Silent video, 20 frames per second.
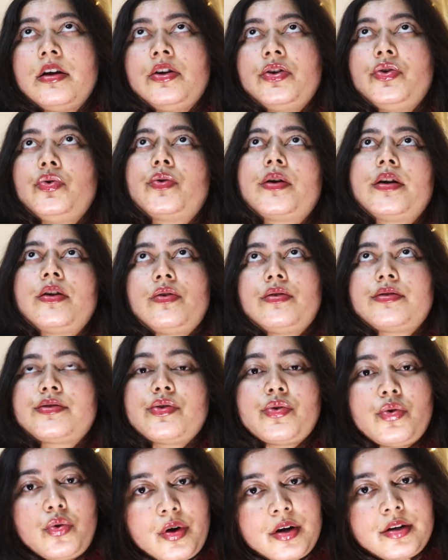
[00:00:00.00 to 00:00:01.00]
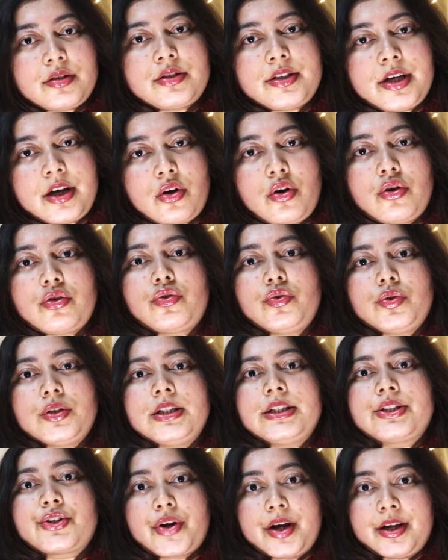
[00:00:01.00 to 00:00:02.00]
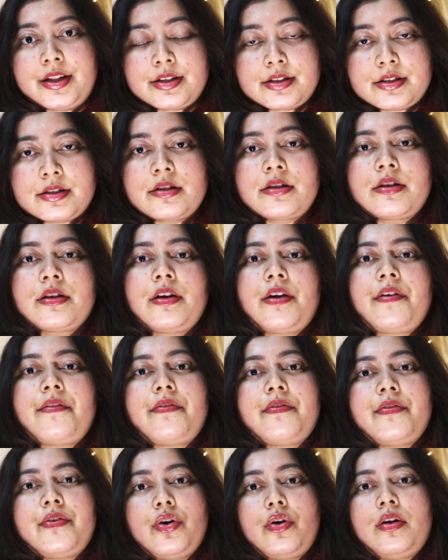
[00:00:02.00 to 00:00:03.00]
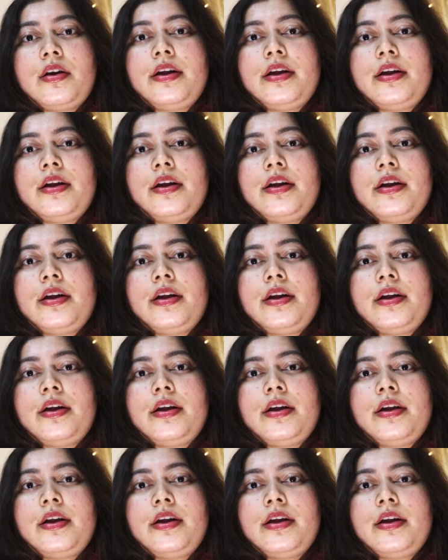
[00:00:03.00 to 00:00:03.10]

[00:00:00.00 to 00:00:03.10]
You can also go and check on Google Trends if your